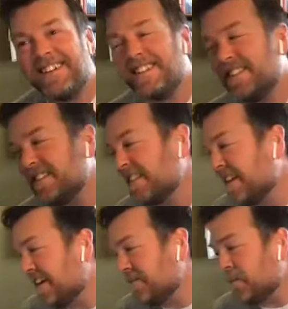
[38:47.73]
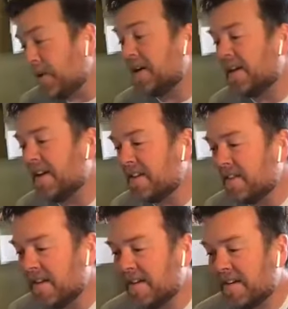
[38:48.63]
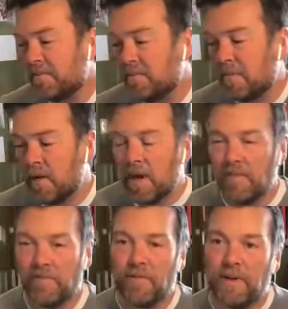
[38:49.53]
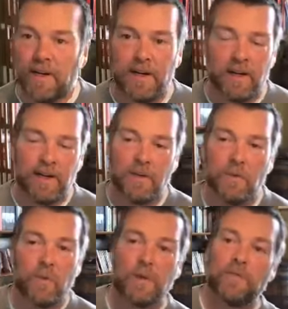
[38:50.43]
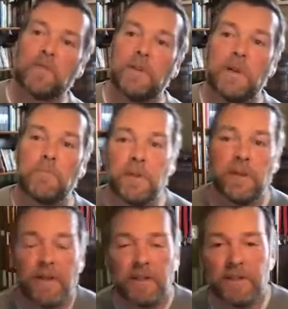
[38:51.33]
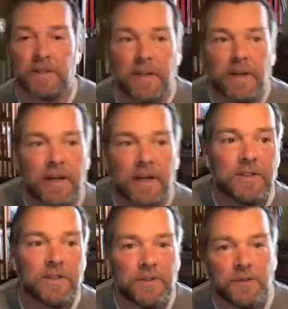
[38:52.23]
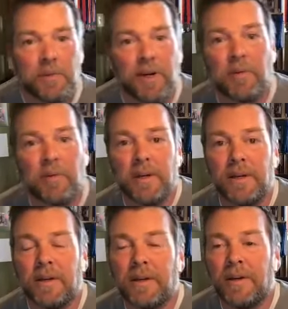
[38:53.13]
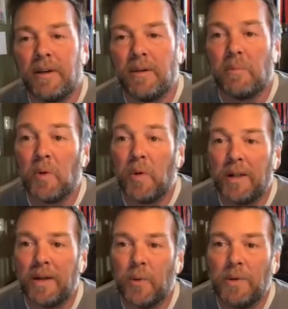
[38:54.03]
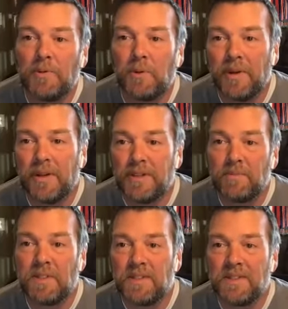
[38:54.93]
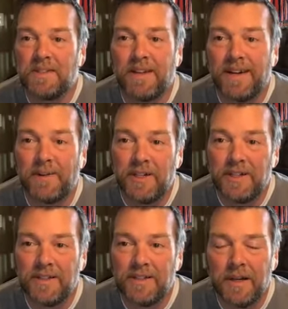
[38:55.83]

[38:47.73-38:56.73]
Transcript: I one, I think my wife uh, worked for a number of years. Uh, she was probably more well equipped to run this business than I was.